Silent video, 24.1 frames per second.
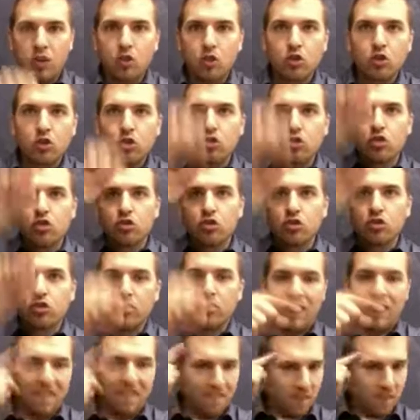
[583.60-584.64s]
if you don't
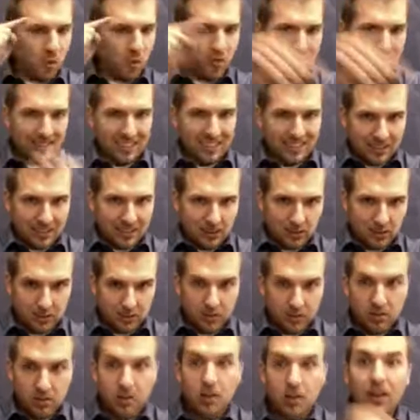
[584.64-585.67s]
know where it's going to cross the
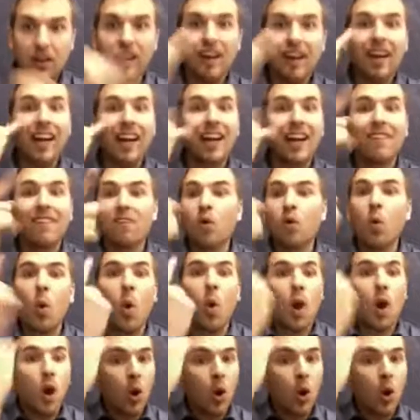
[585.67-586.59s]
y-axis.